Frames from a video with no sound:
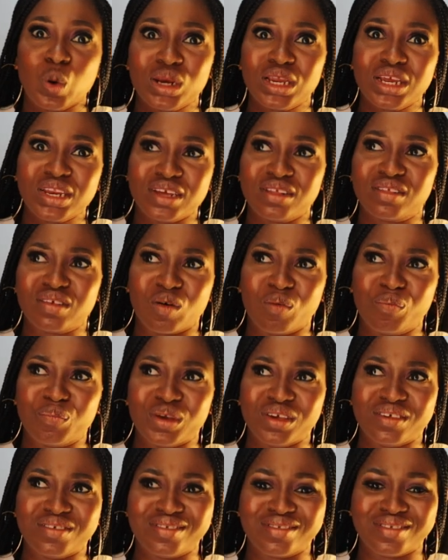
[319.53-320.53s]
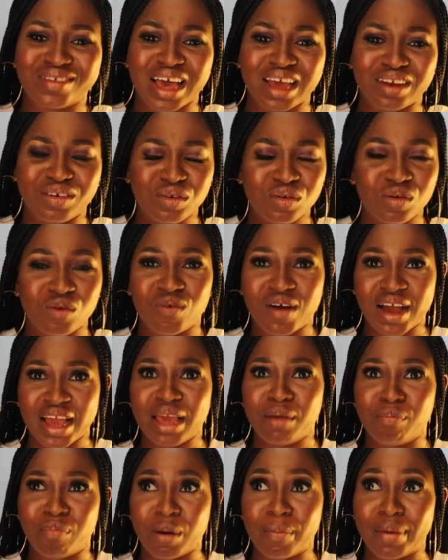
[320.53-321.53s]
owning it up is I don't know
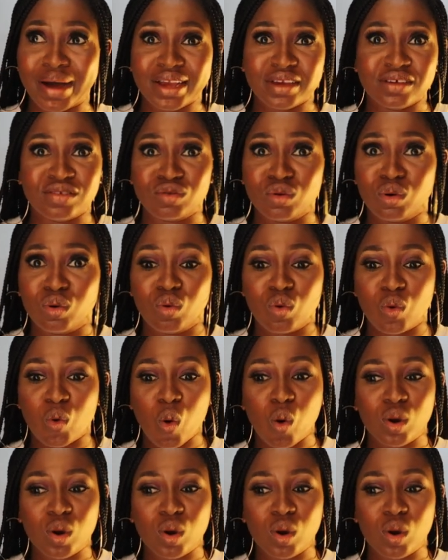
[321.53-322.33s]
why Baba is not